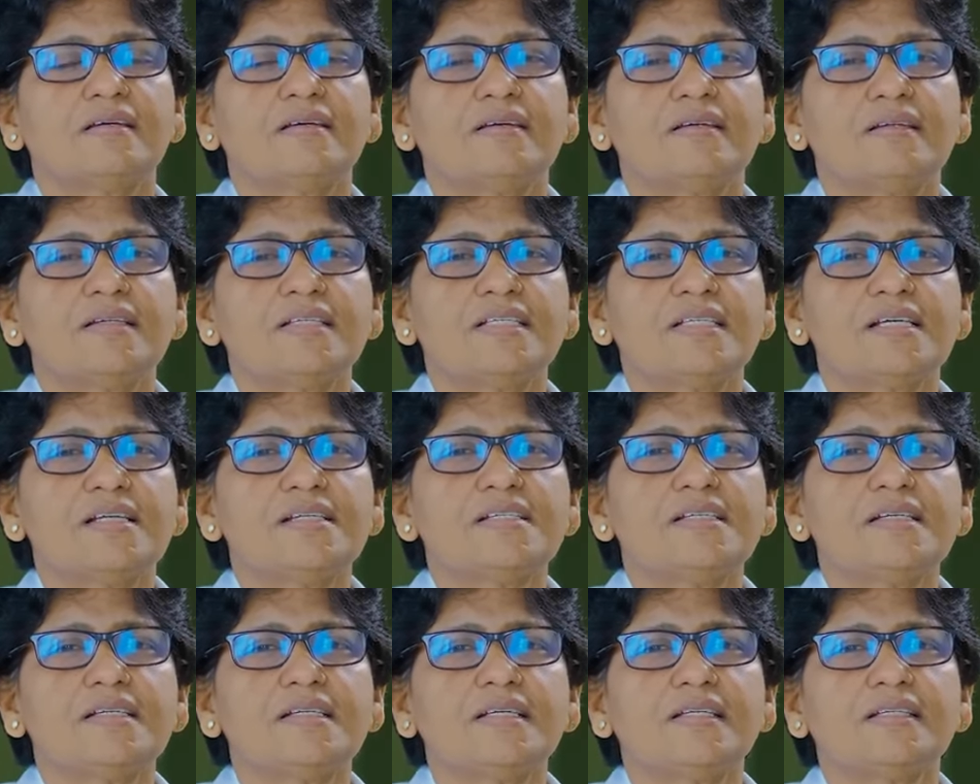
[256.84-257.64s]

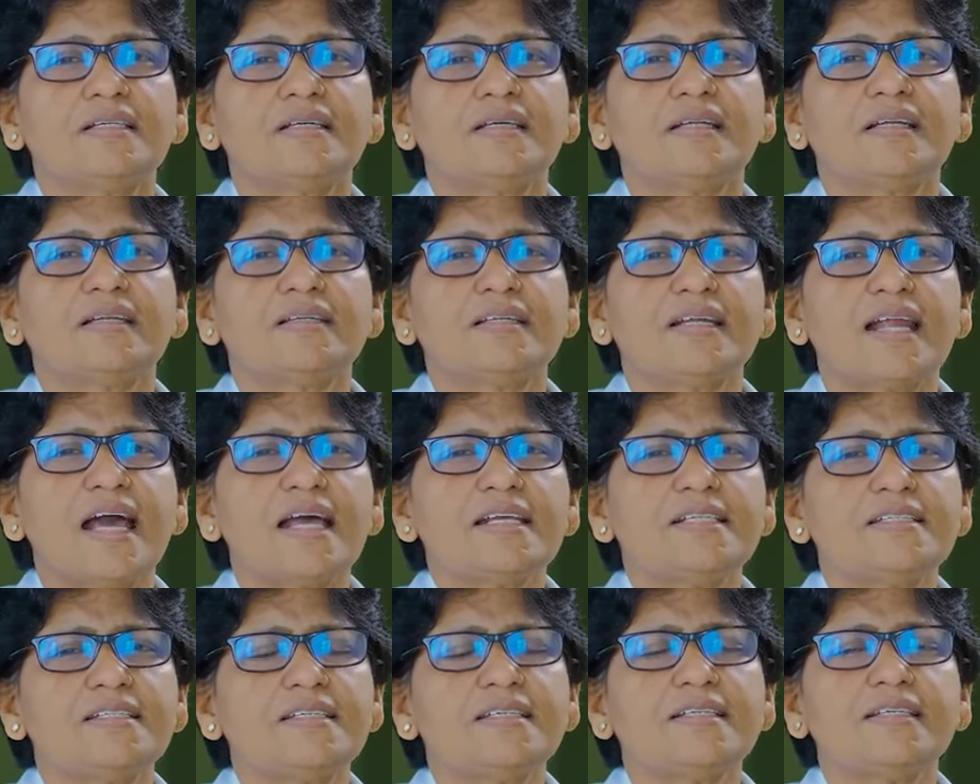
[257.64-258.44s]
resulted in a
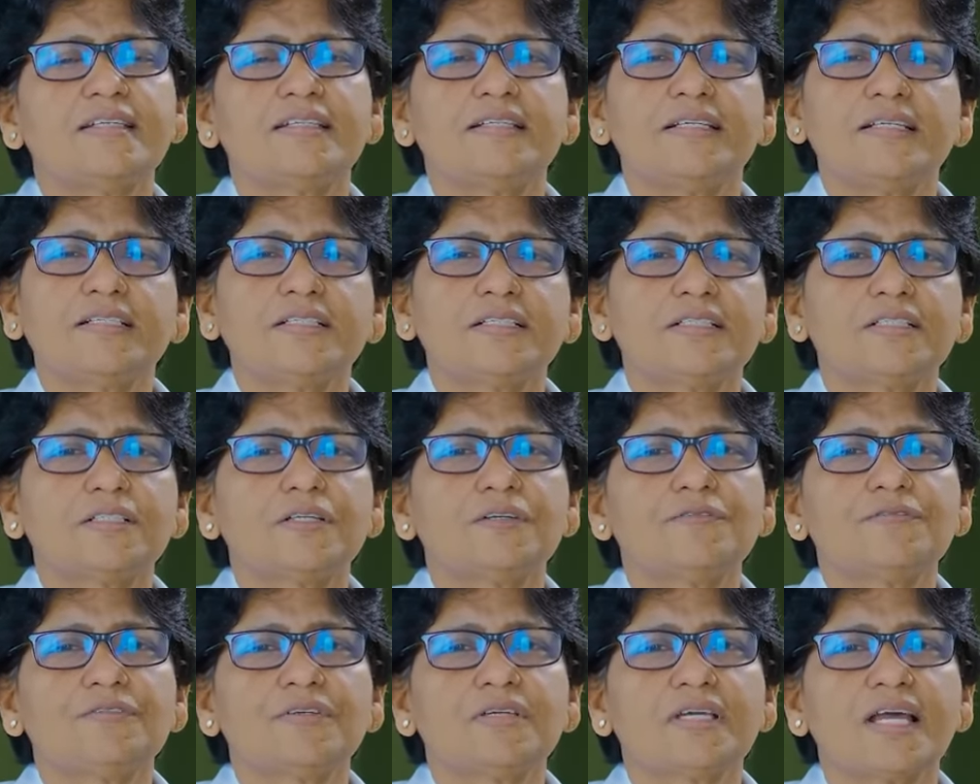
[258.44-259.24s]
drastic
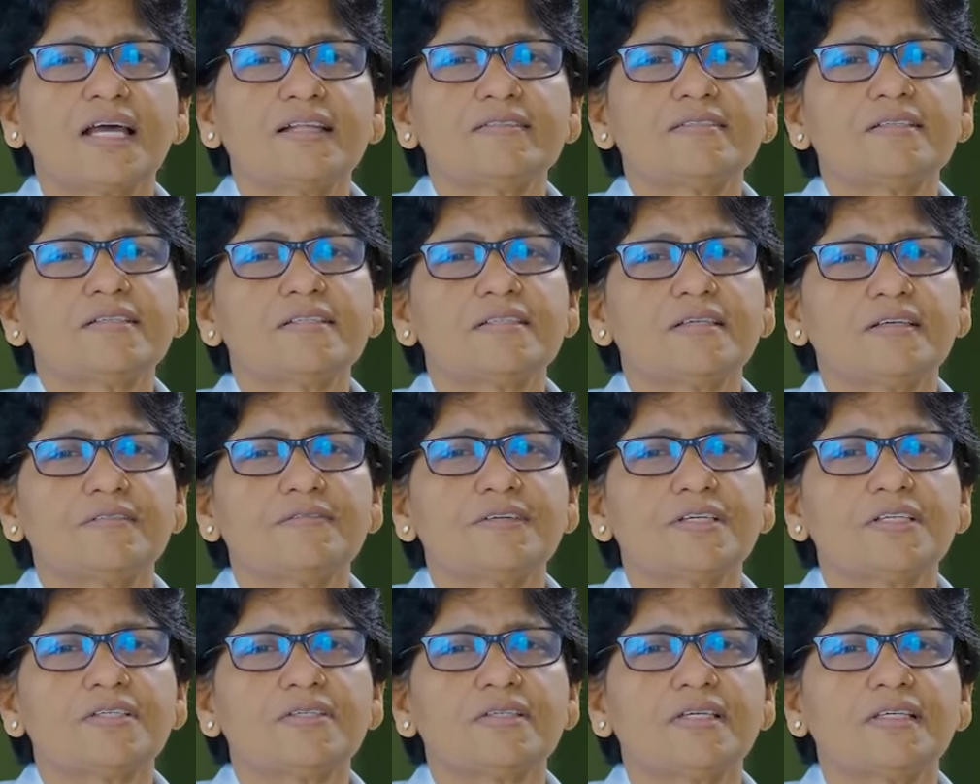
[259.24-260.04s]
reduction of cancer
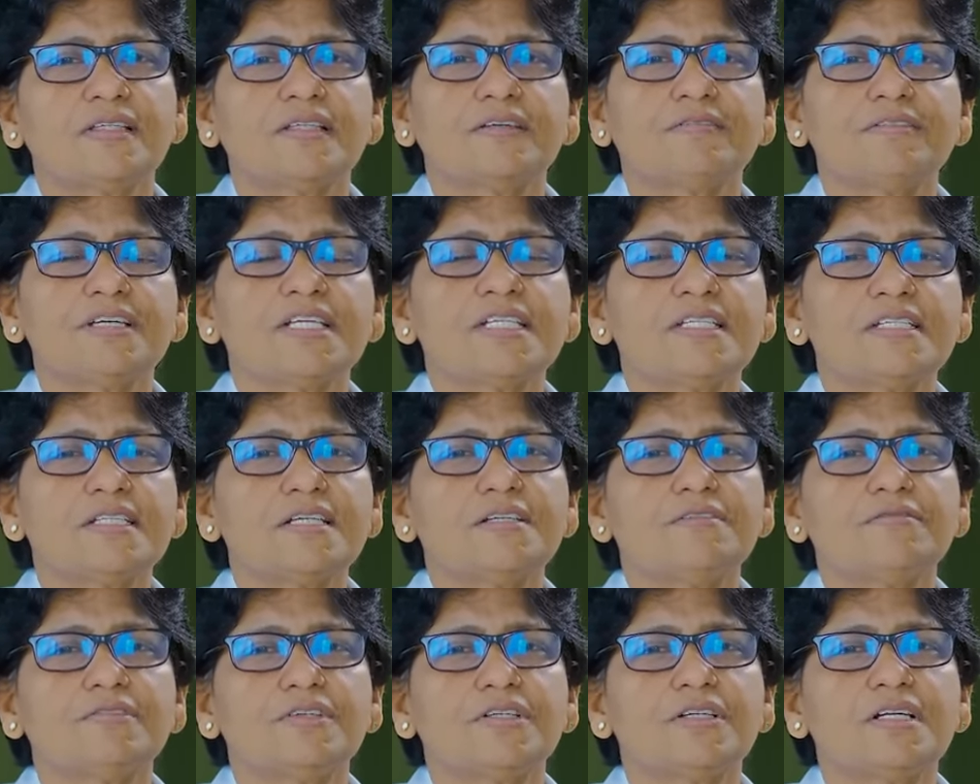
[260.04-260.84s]
cervix in the
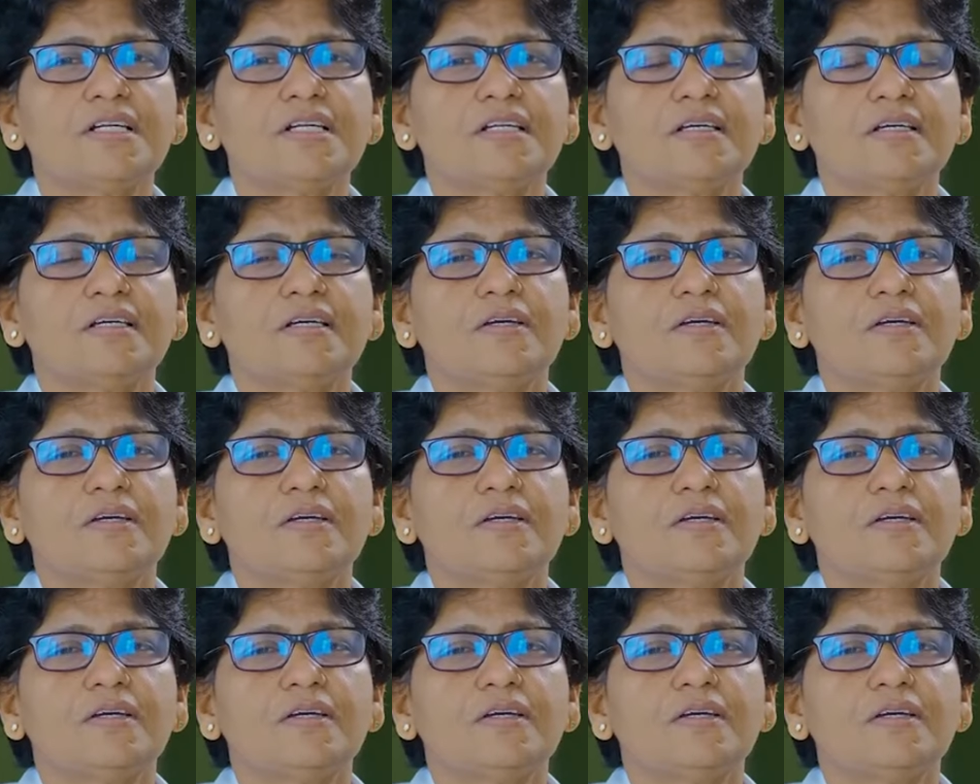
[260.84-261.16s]
Western world,